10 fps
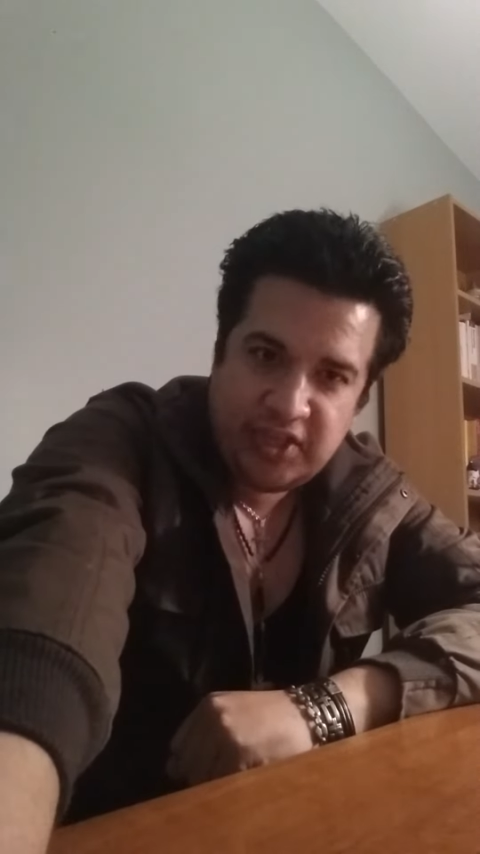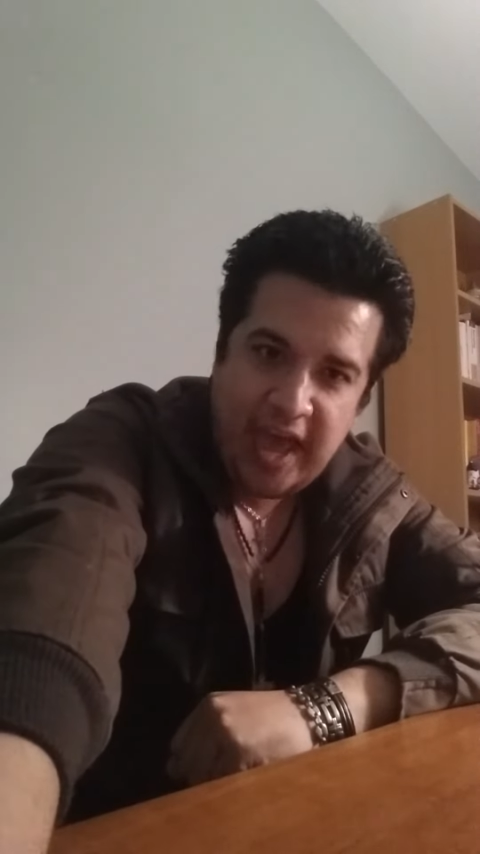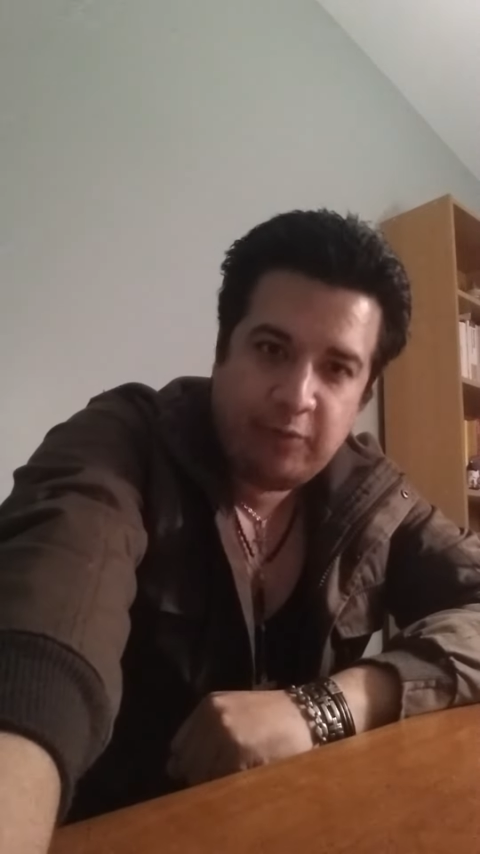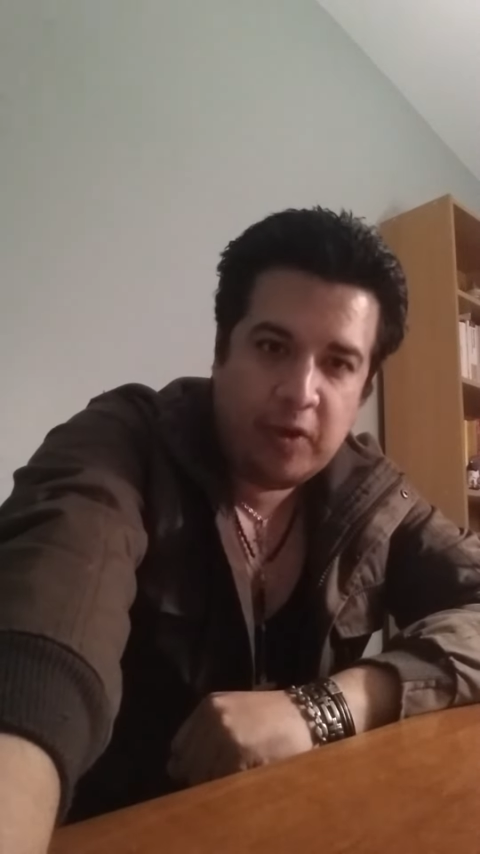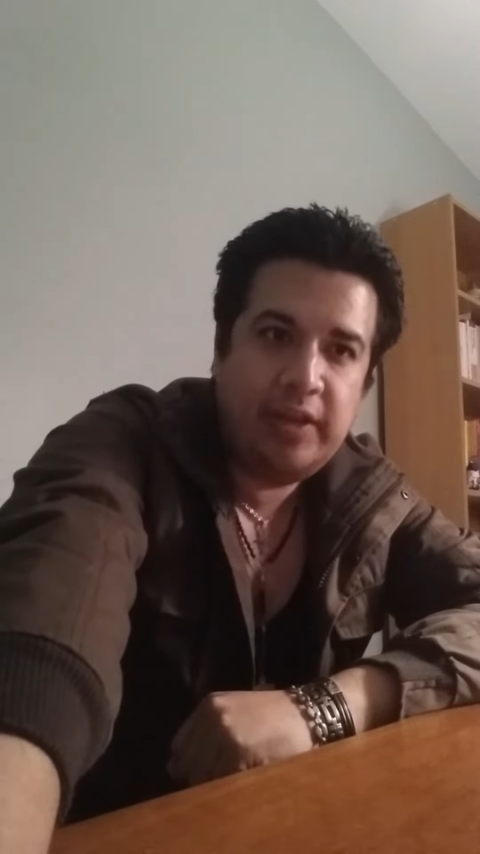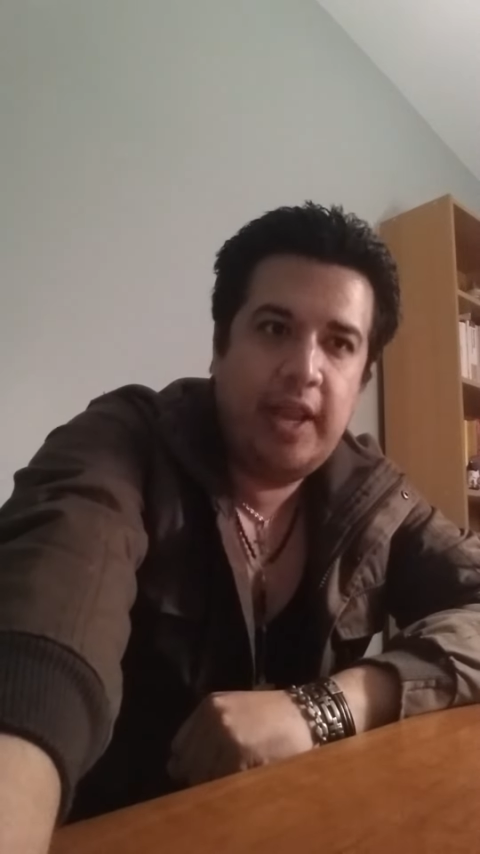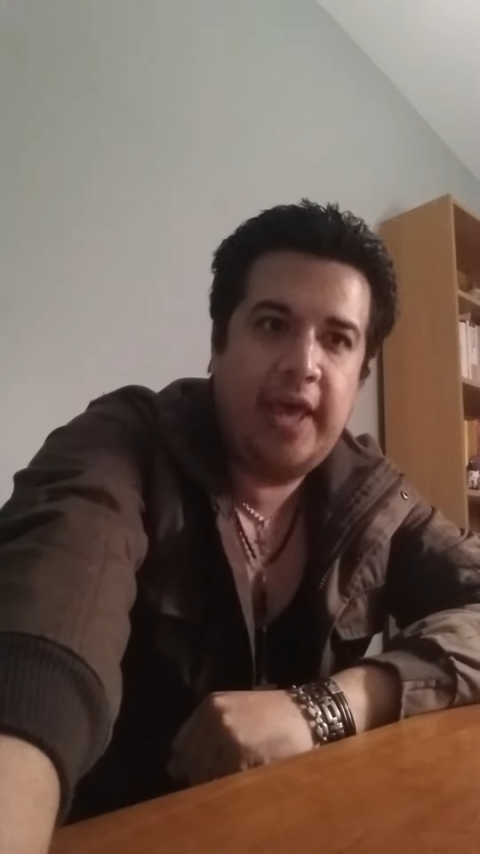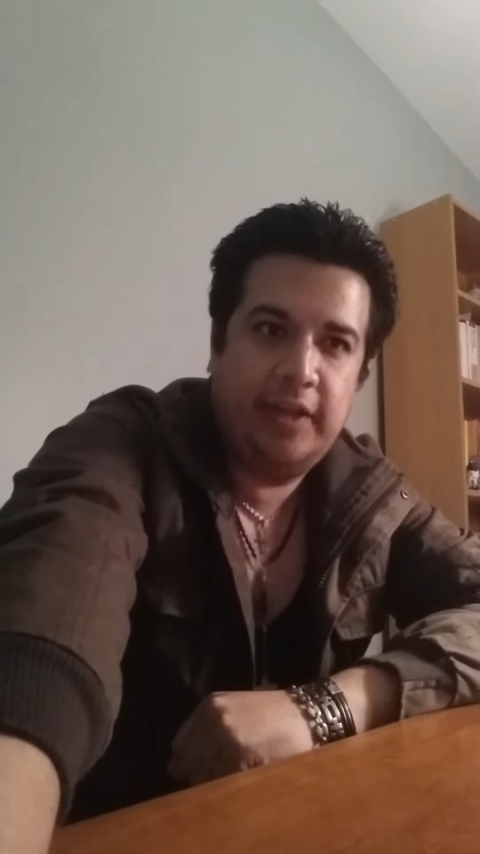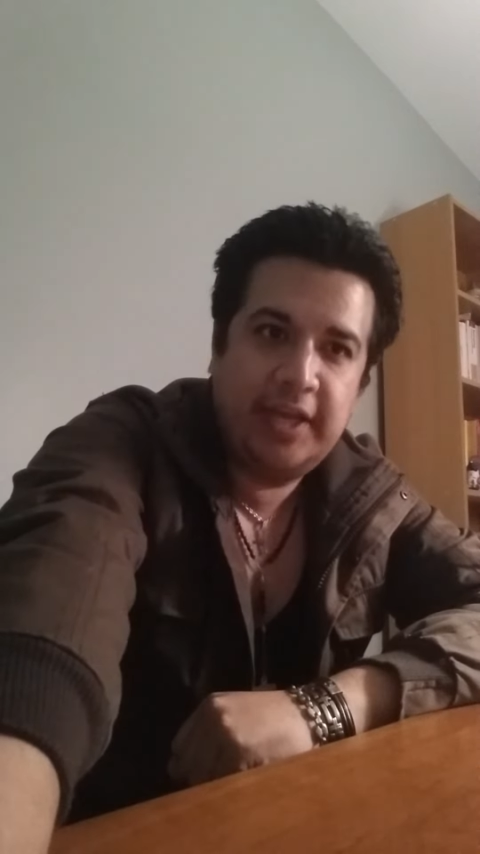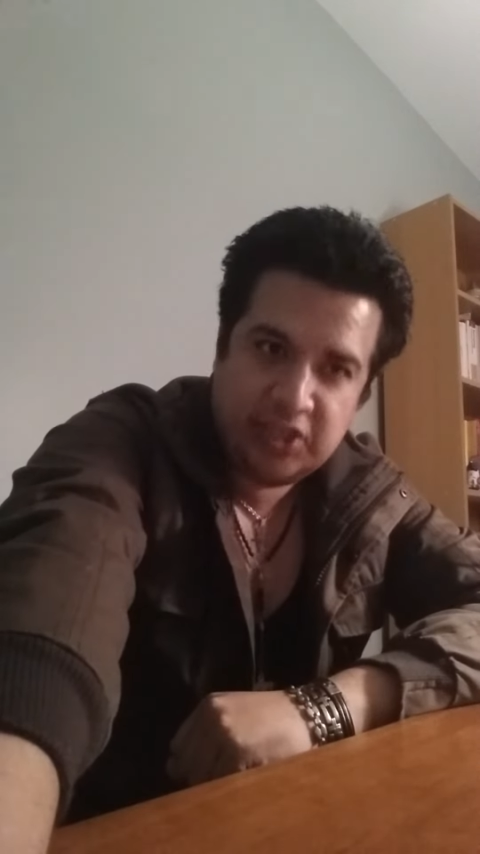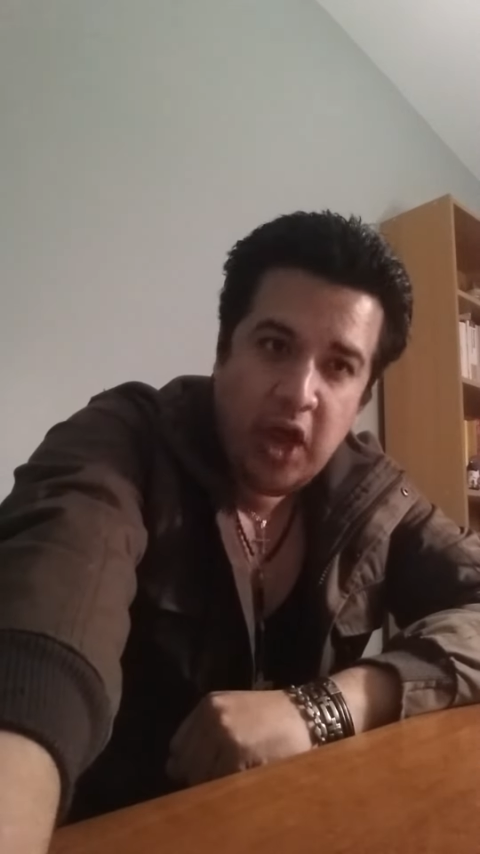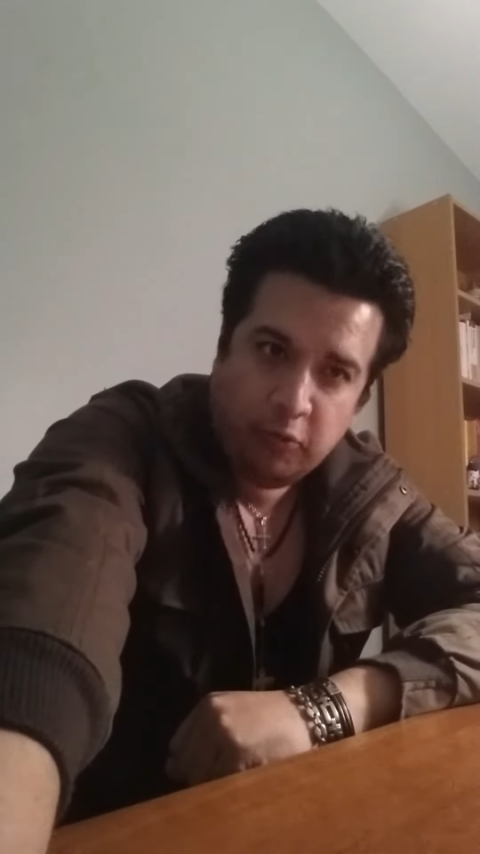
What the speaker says: and relentless,